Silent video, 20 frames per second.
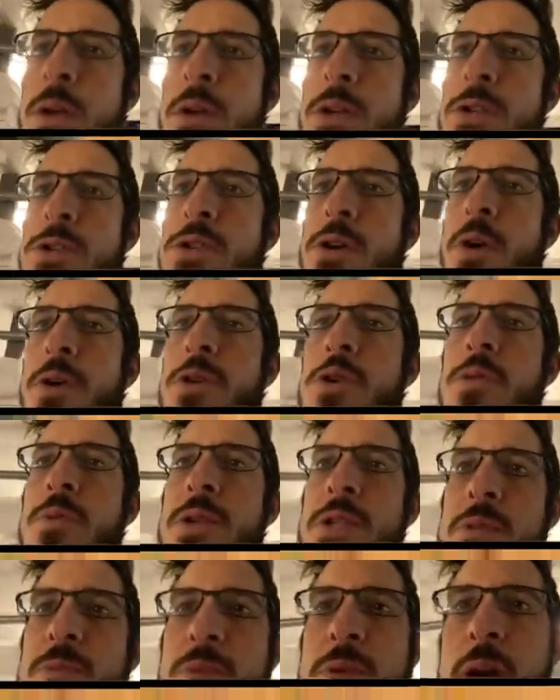so you
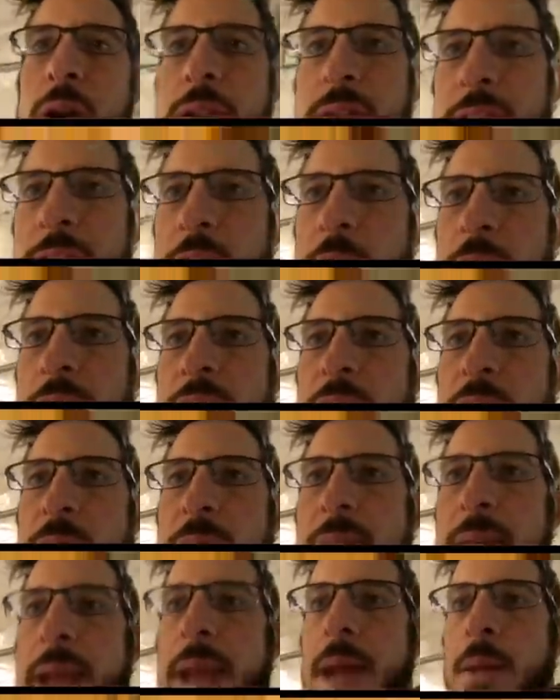just plug the
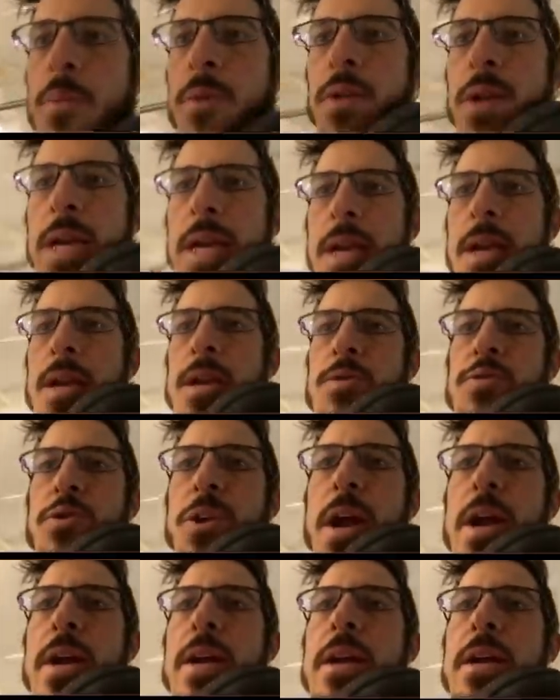usb cable in
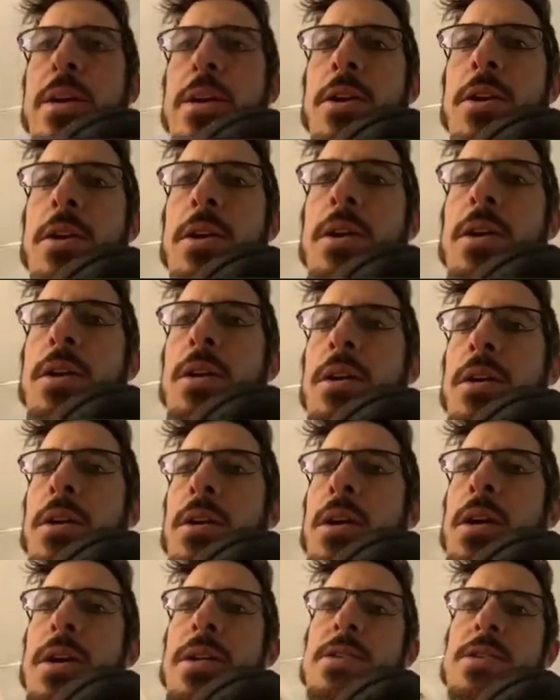right here
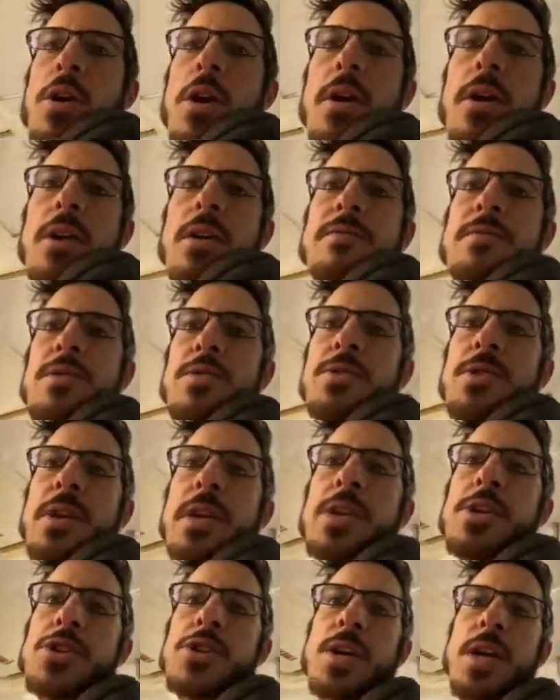and it's long enough to
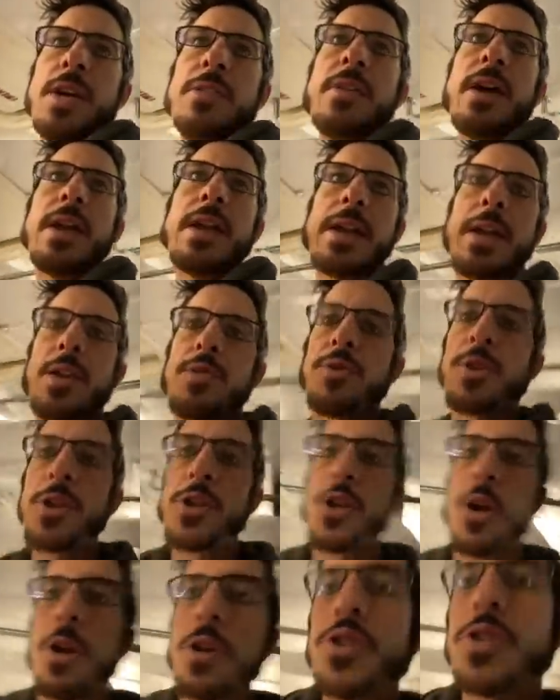reach and then it can
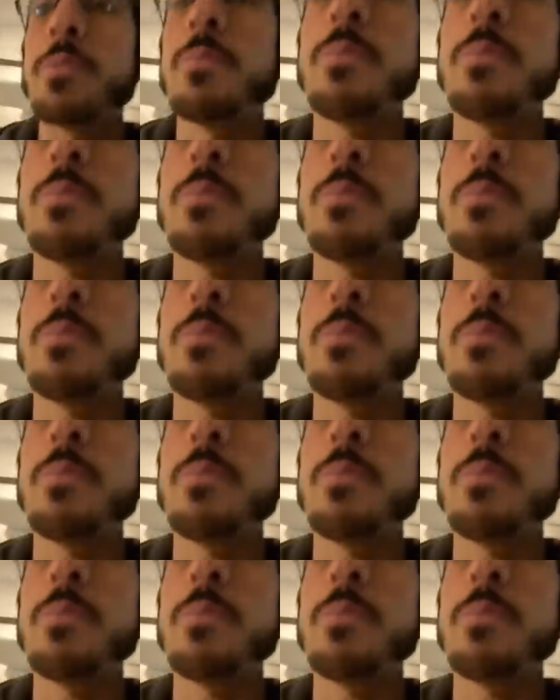recharge the